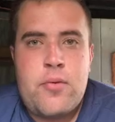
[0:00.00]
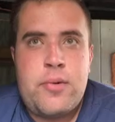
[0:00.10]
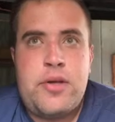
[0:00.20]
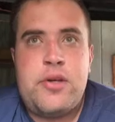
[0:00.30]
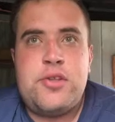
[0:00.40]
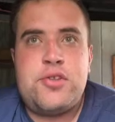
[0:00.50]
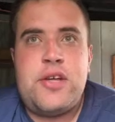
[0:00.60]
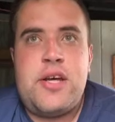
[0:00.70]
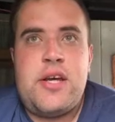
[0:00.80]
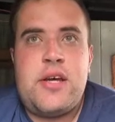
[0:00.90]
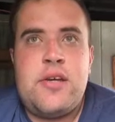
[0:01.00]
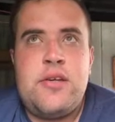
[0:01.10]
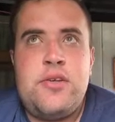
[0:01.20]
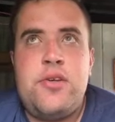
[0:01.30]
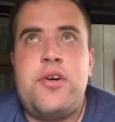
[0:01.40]
where usually
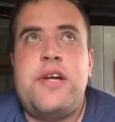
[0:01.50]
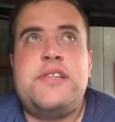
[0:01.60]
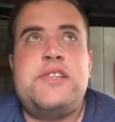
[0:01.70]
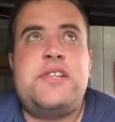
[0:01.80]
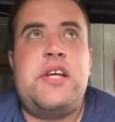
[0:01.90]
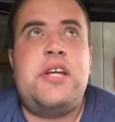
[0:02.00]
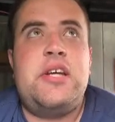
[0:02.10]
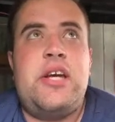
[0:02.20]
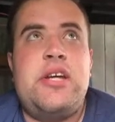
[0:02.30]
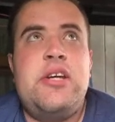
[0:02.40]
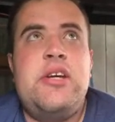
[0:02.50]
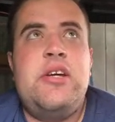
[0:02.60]
you guys are sitting like